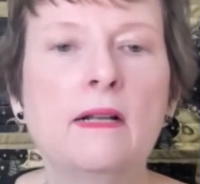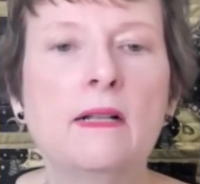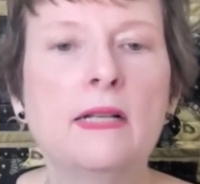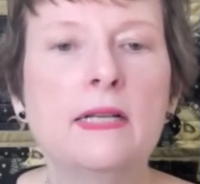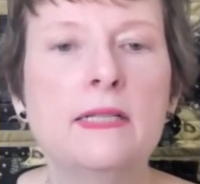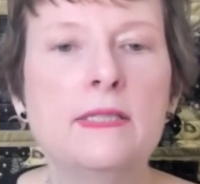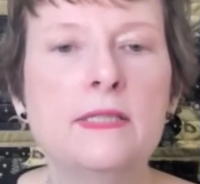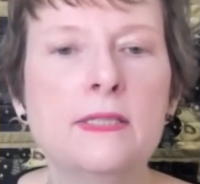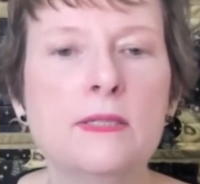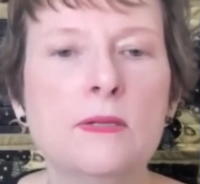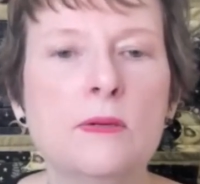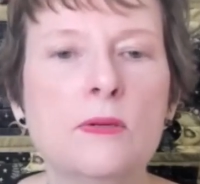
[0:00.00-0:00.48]

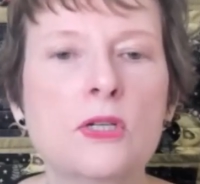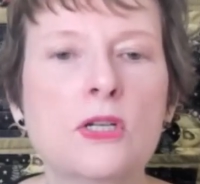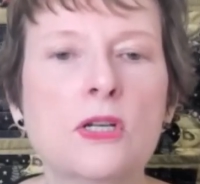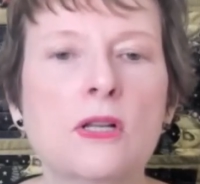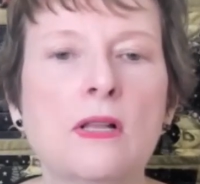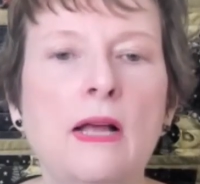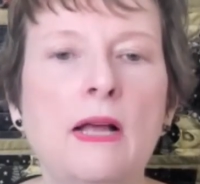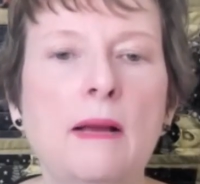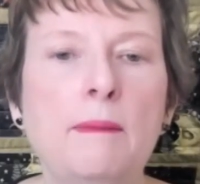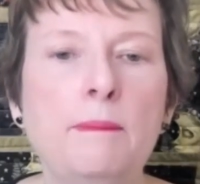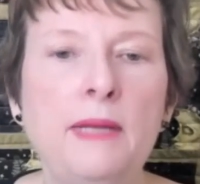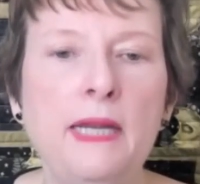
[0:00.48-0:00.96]
and
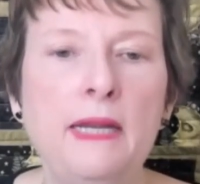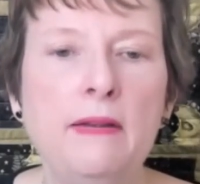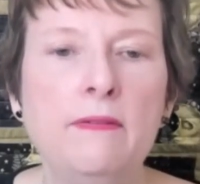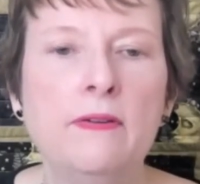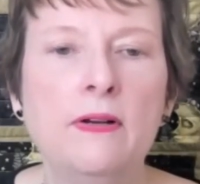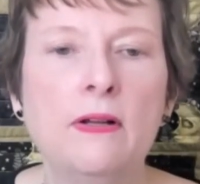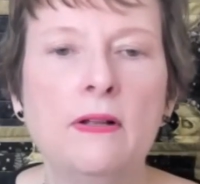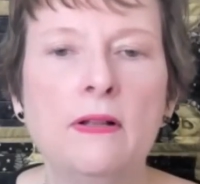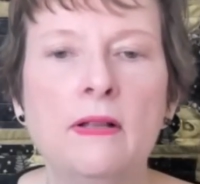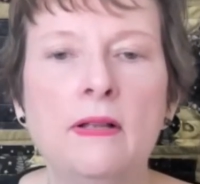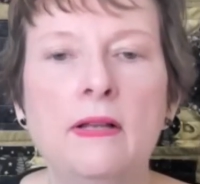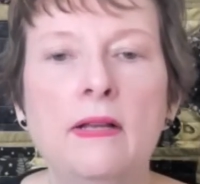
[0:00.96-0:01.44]
social
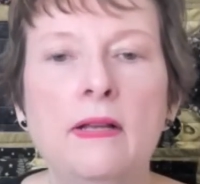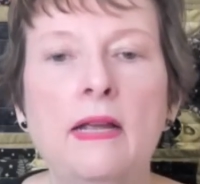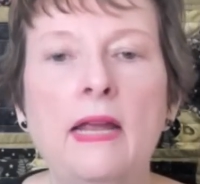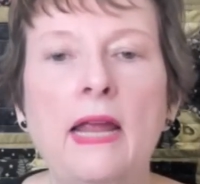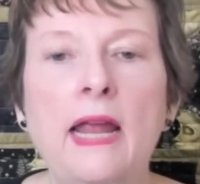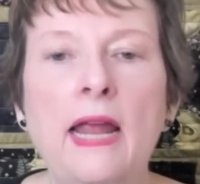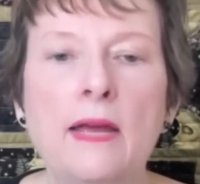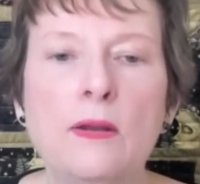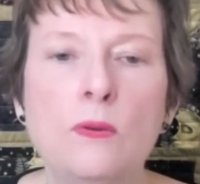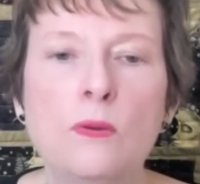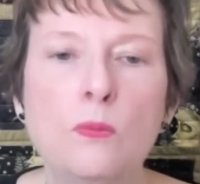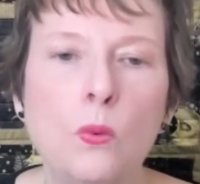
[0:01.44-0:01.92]
upheaval
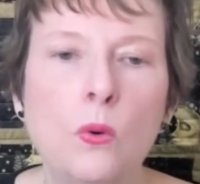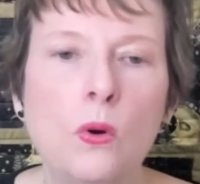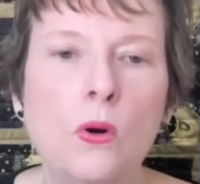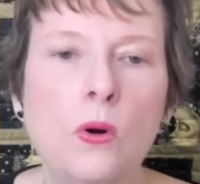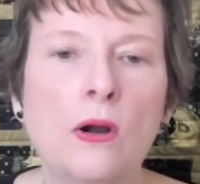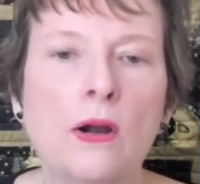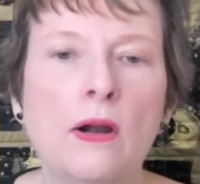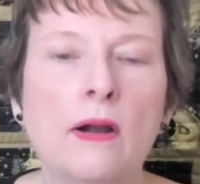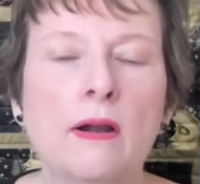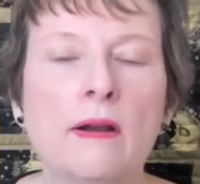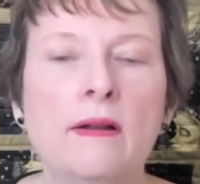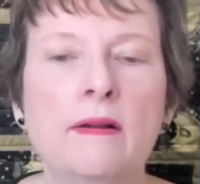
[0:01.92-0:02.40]
and
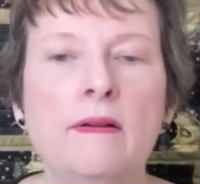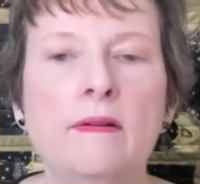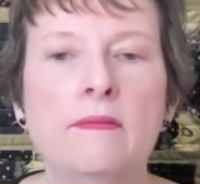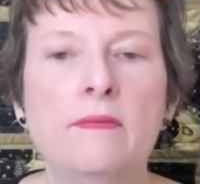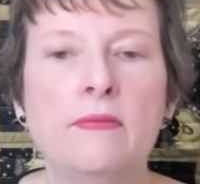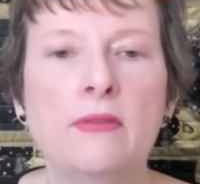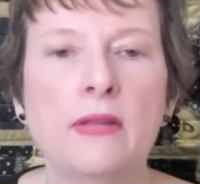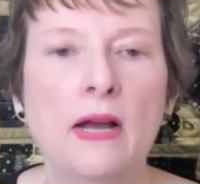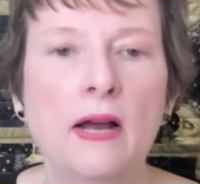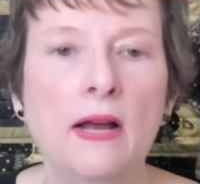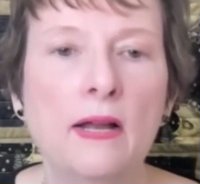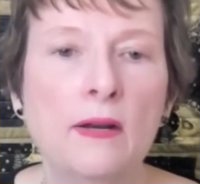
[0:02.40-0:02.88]
war."
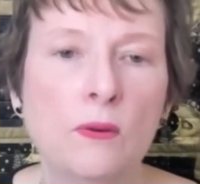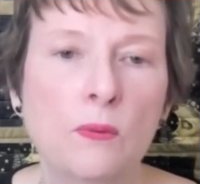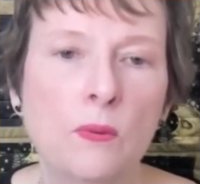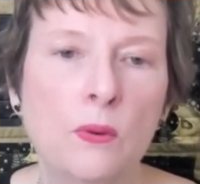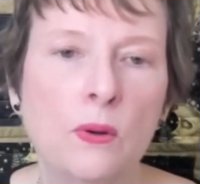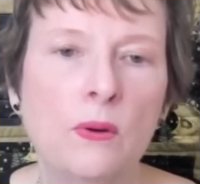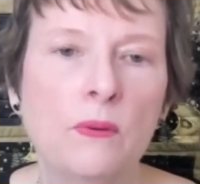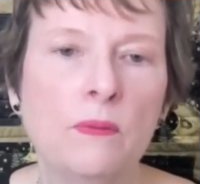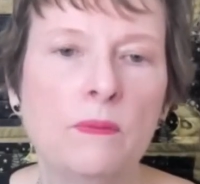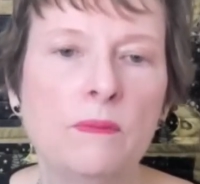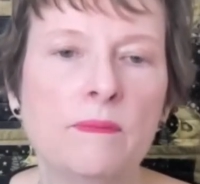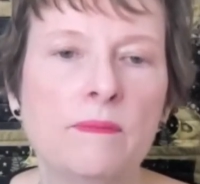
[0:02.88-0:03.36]

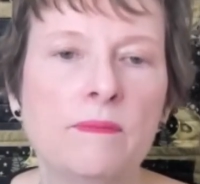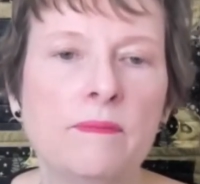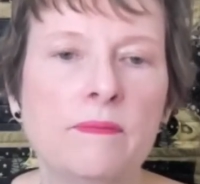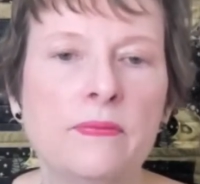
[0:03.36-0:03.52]
Unquote.